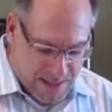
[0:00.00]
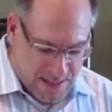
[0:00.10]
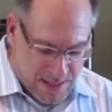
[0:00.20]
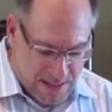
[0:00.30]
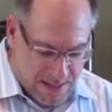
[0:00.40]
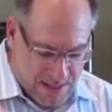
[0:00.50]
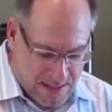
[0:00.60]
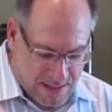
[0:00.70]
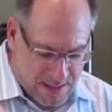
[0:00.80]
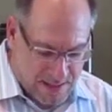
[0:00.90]
and,
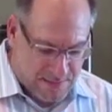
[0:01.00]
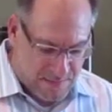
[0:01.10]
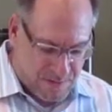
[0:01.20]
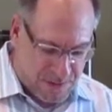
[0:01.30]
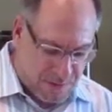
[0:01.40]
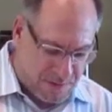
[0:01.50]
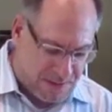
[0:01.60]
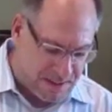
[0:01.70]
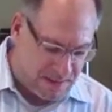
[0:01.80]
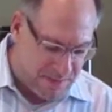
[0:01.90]
and then verse
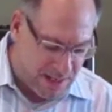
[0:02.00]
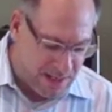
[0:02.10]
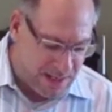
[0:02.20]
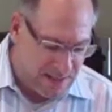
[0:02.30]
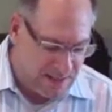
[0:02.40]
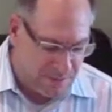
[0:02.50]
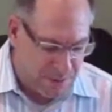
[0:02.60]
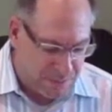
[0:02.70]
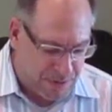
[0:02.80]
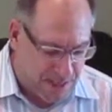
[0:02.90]
12 says, Amazed and
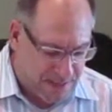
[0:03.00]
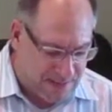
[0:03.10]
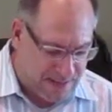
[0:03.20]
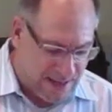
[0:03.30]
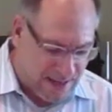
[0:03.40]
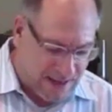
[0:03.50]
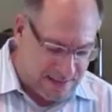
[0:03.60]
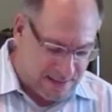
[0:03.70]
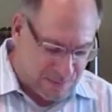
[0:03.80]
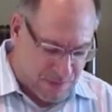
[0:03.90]
perplexed, they
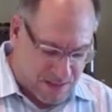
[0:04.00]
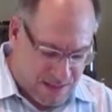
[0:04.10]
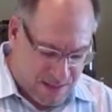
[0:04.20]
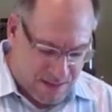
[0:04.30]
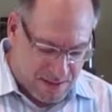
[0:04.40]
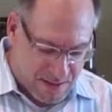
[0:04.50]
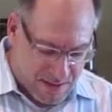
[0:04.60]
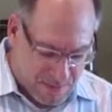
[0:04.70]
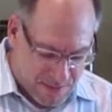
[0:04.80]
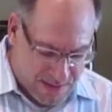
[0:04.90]
asked one another,
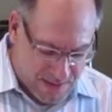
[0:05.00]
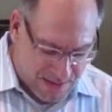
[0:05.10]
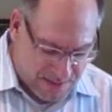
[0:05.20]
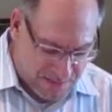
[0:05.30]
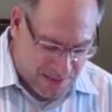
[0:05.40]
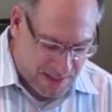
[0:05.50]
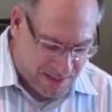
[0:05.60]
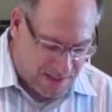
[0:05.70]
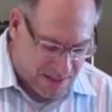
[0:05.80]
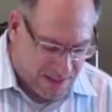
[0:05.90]
What does this
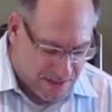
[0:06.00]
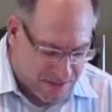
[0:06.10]
mean?